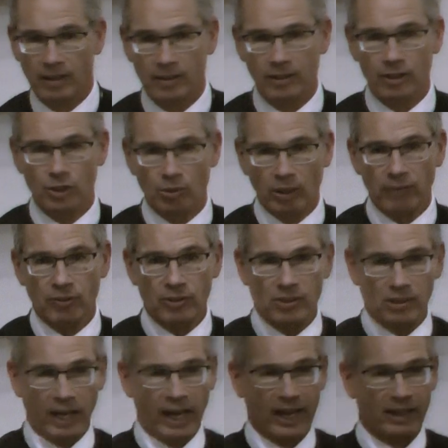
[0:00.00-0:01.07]
Did you ever
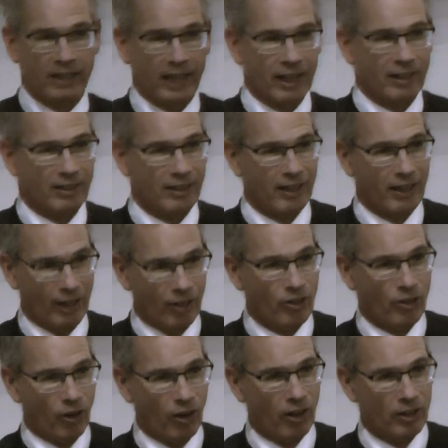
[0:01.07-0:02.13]
slide that
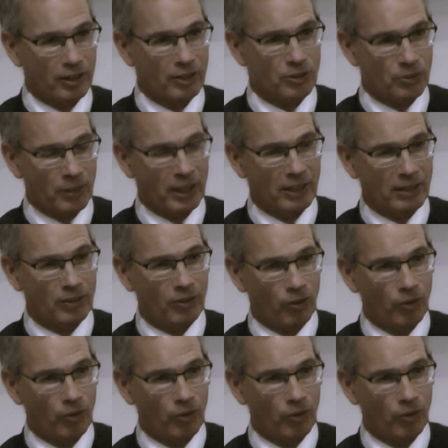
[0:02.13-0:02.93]
alcoholic drink